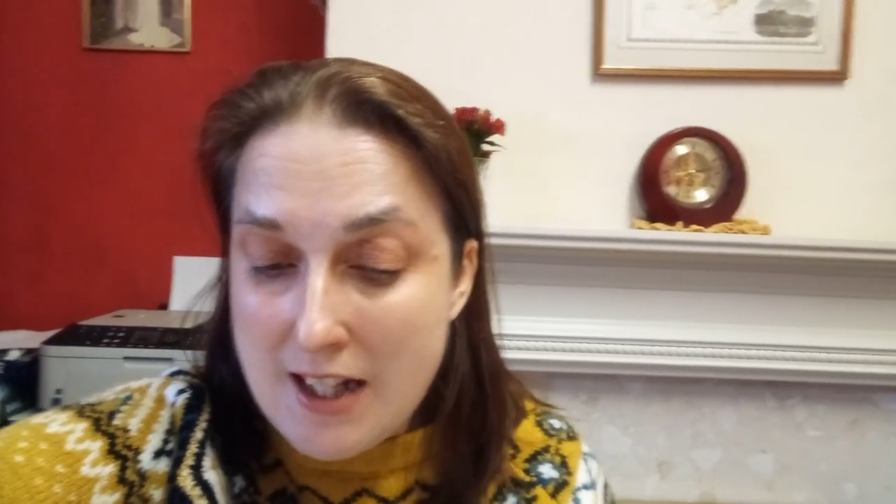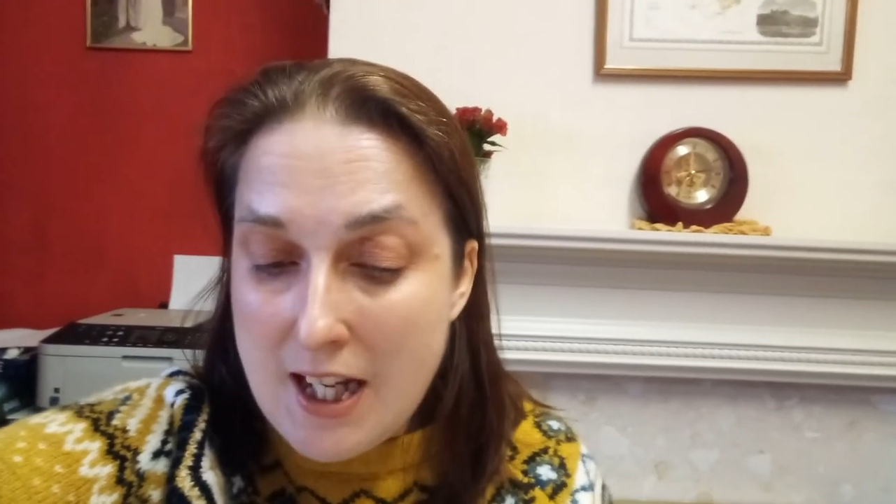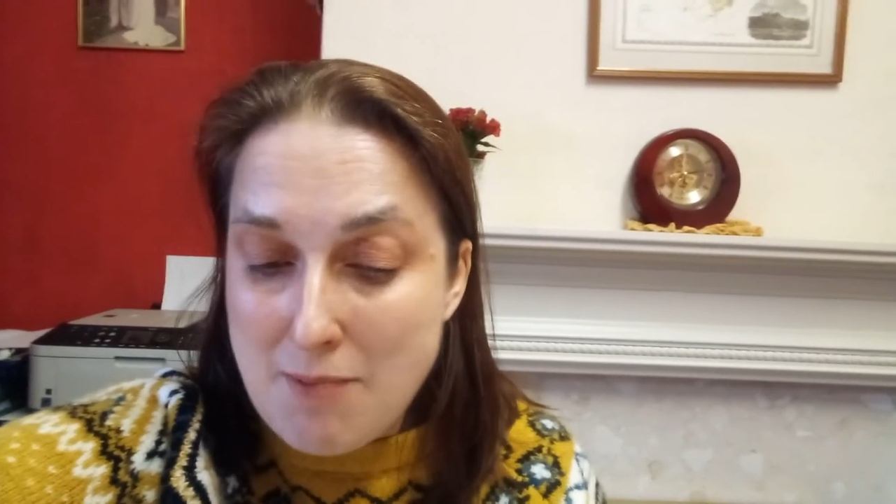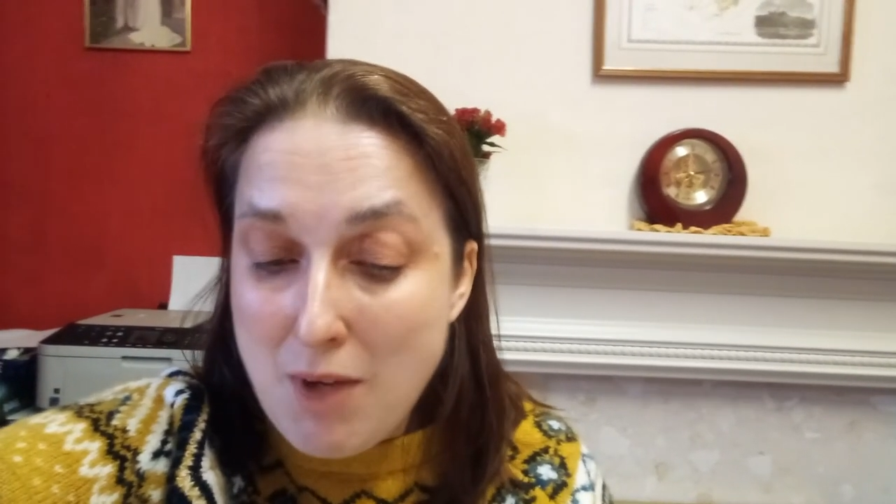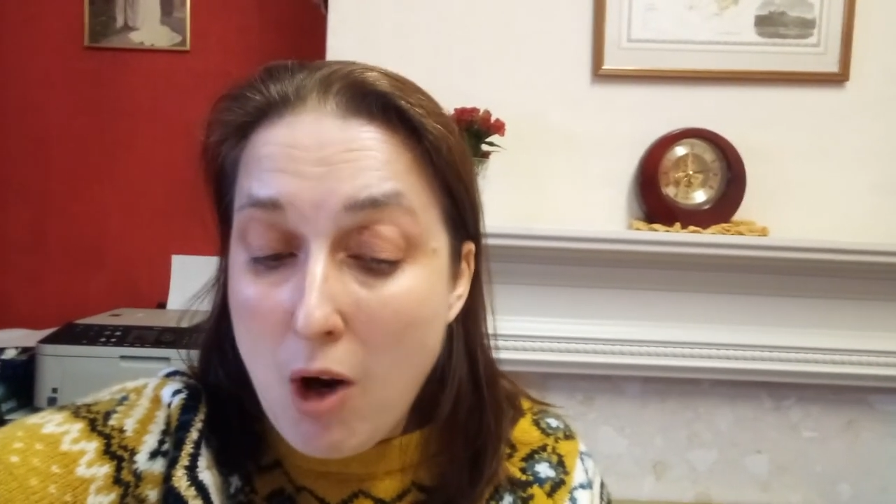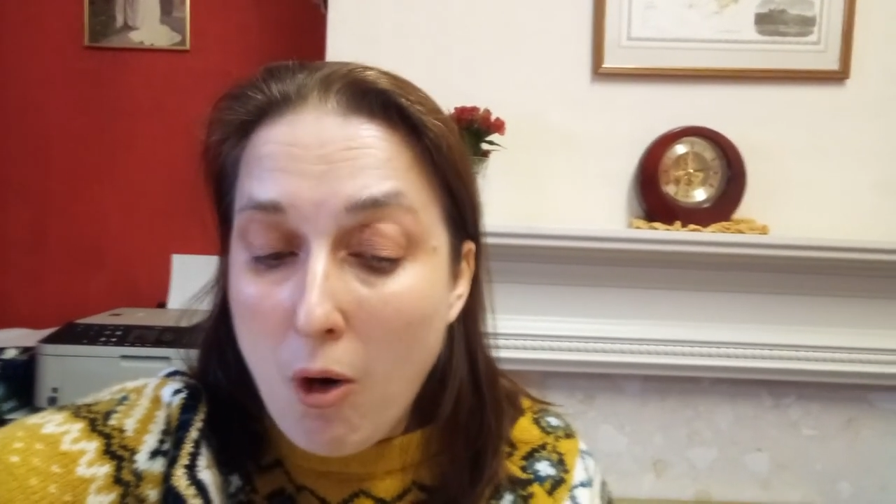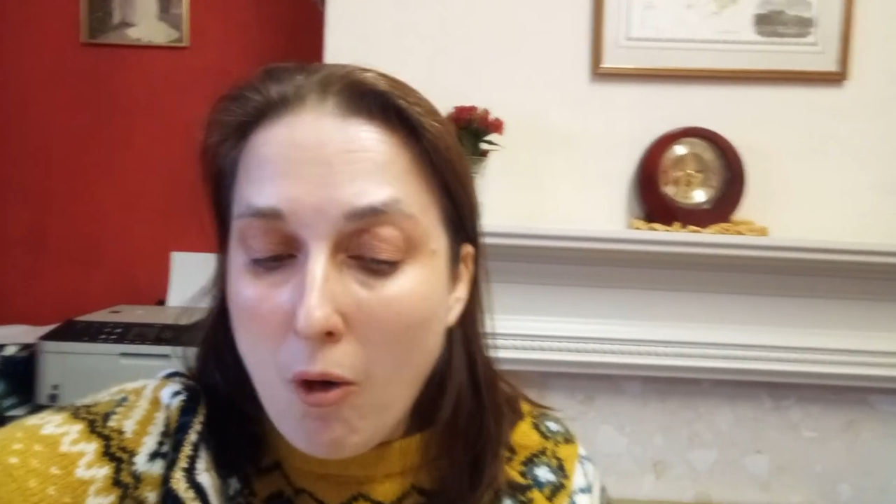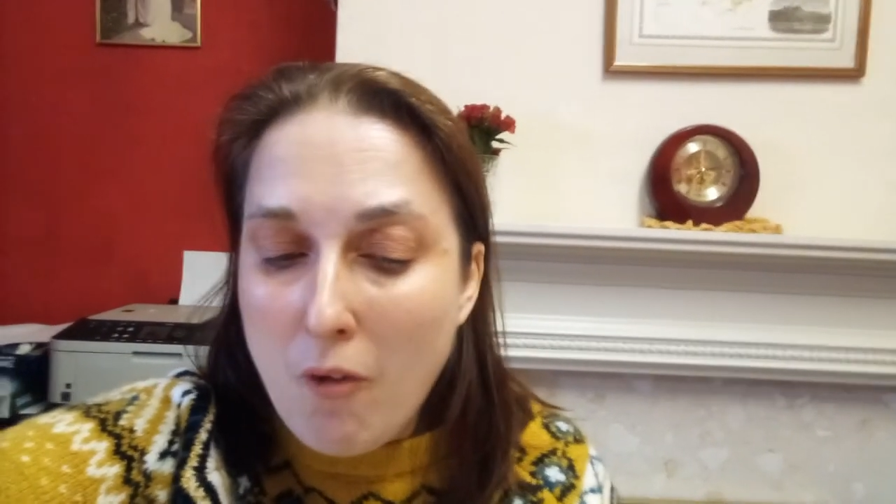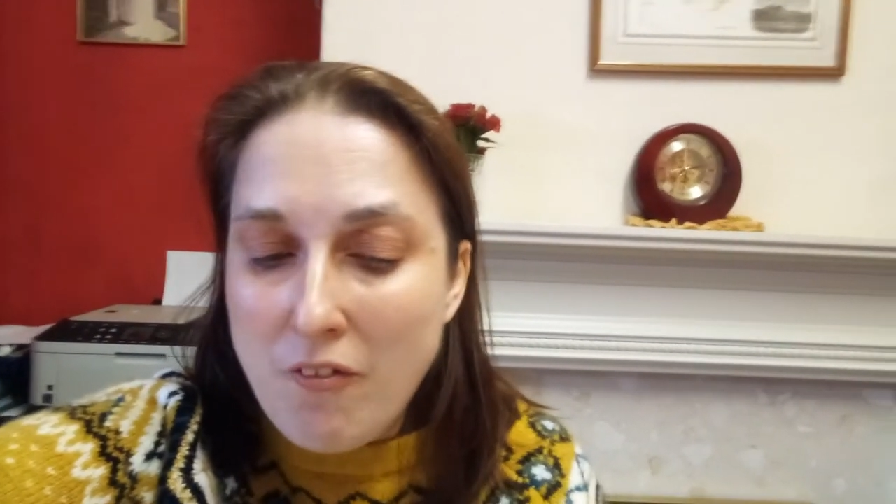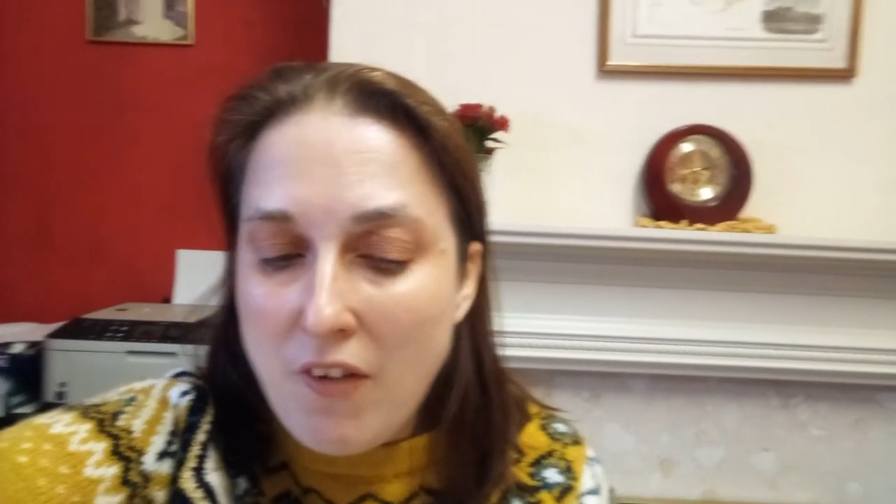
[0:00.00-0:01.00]
and
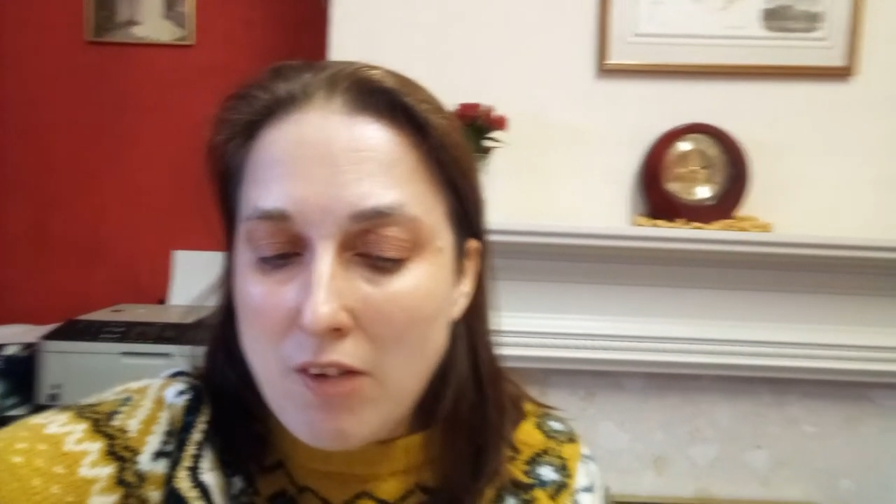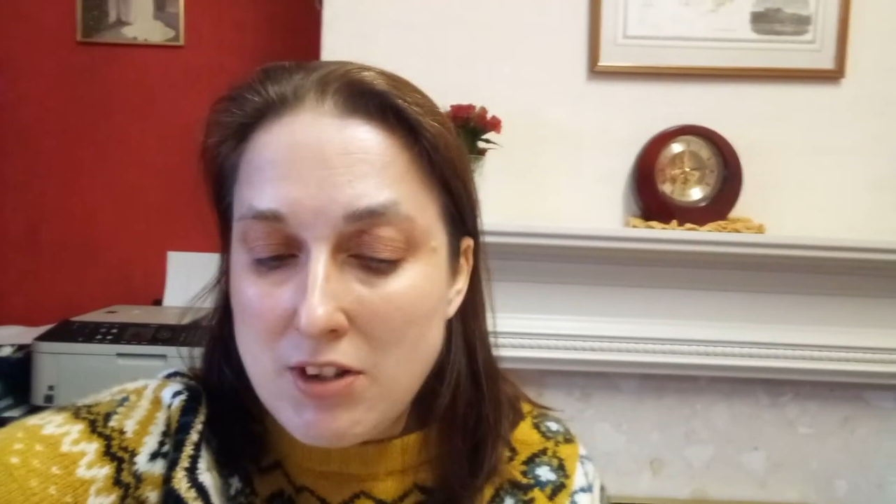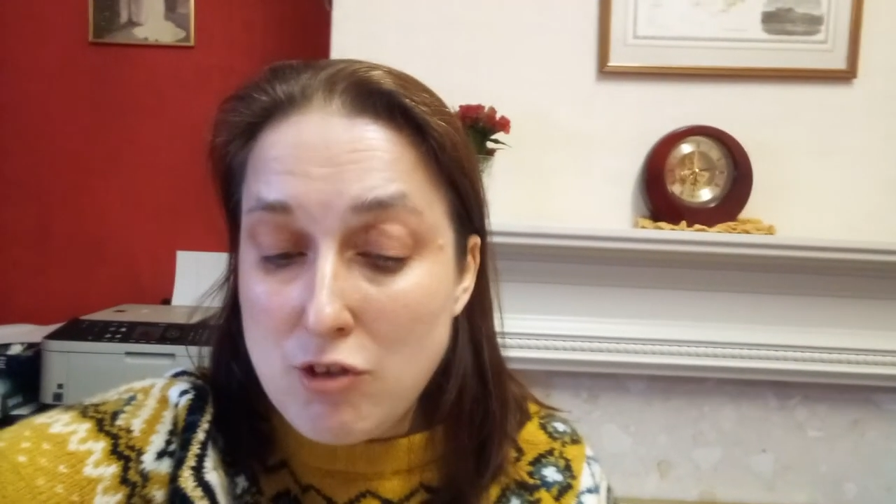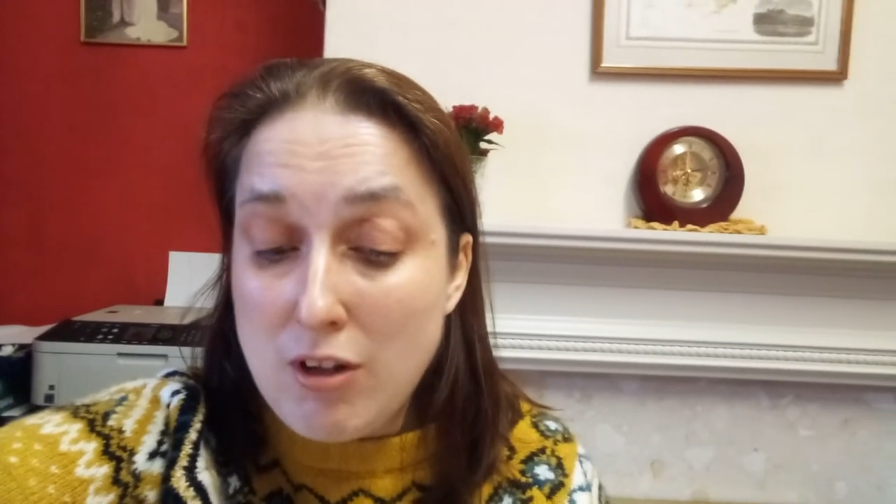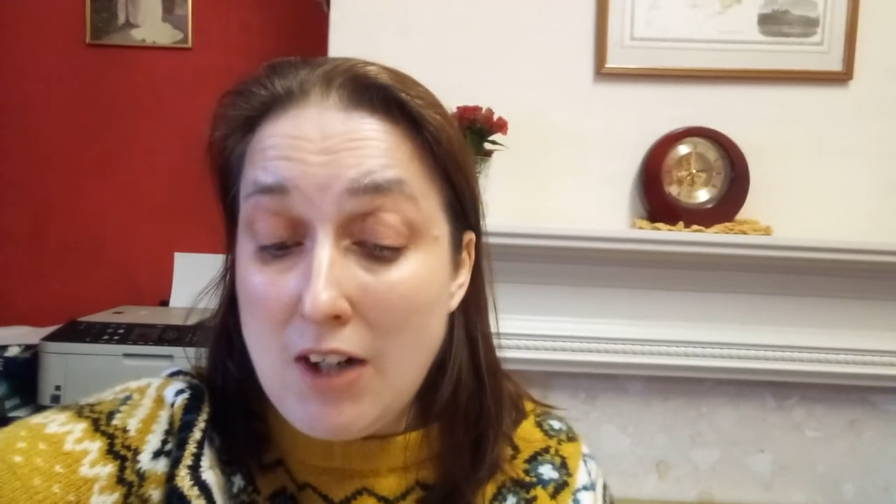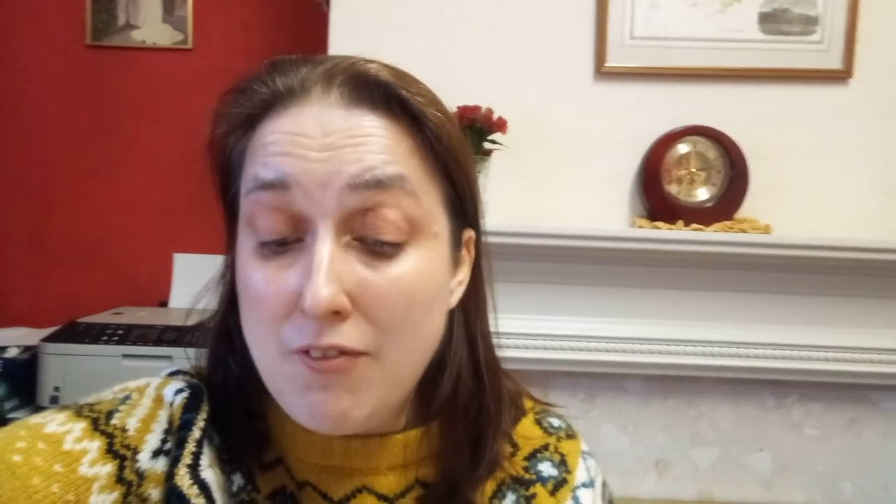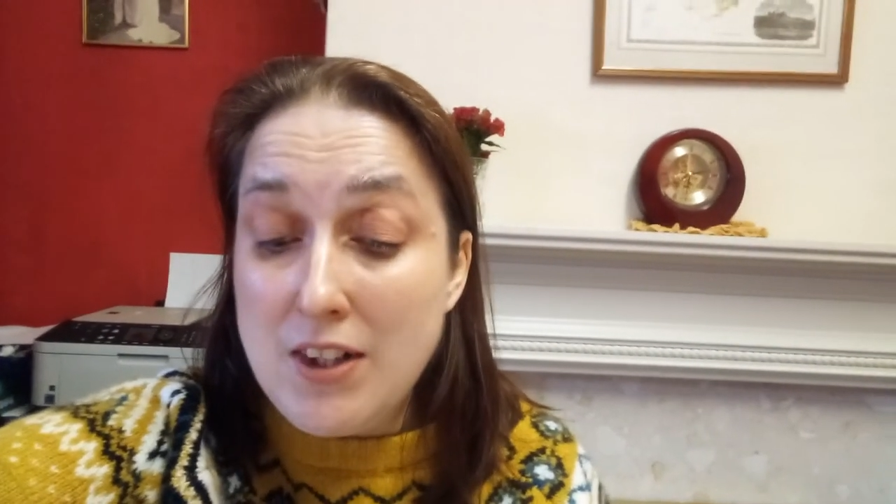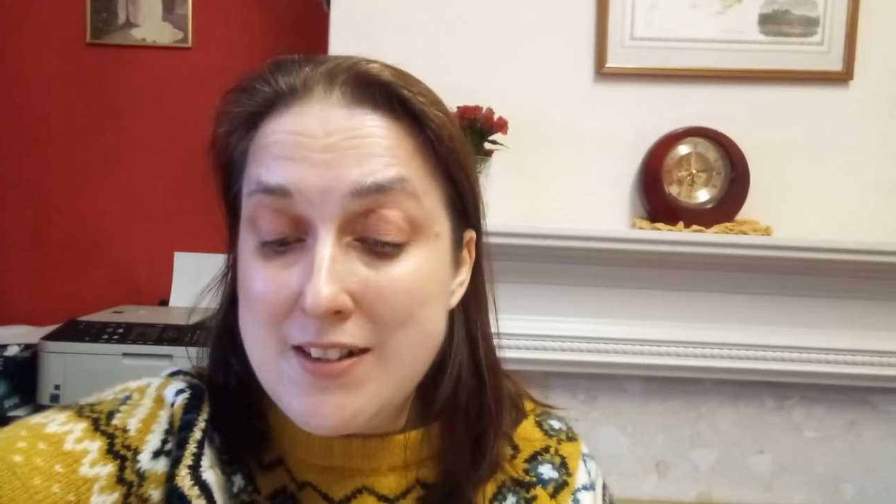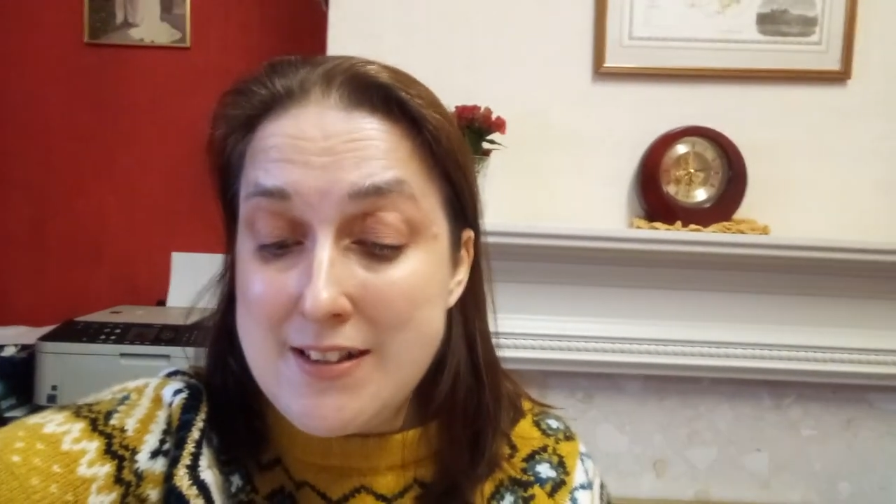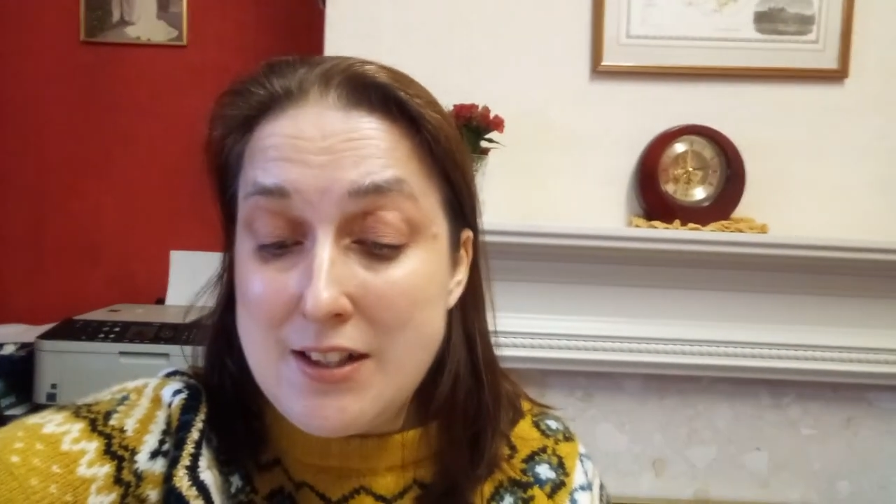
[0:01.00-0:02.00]
all foreign travellers